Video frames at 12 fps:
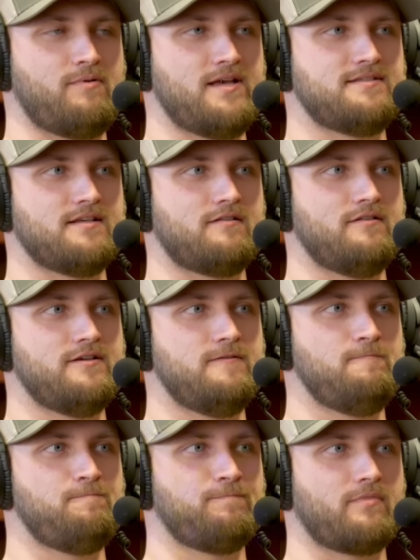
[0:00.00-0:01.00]

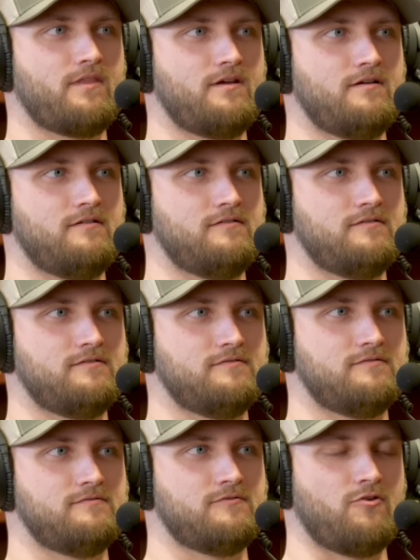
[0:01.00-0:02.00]
Basically,
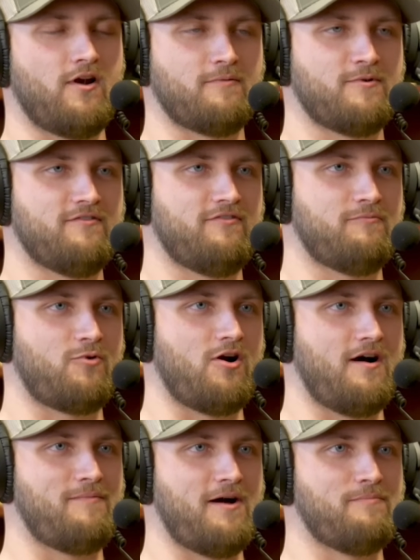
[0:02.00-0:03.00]
correct me if I'm
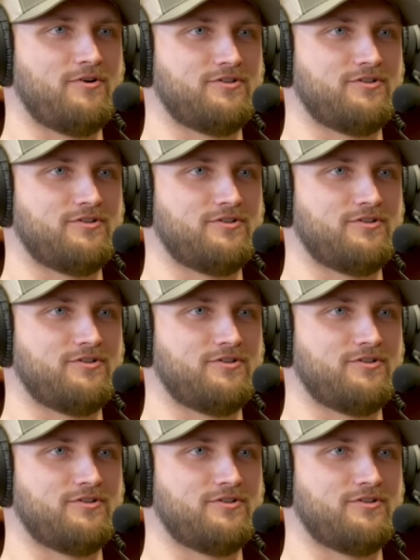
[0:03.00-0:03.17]
wrong. I might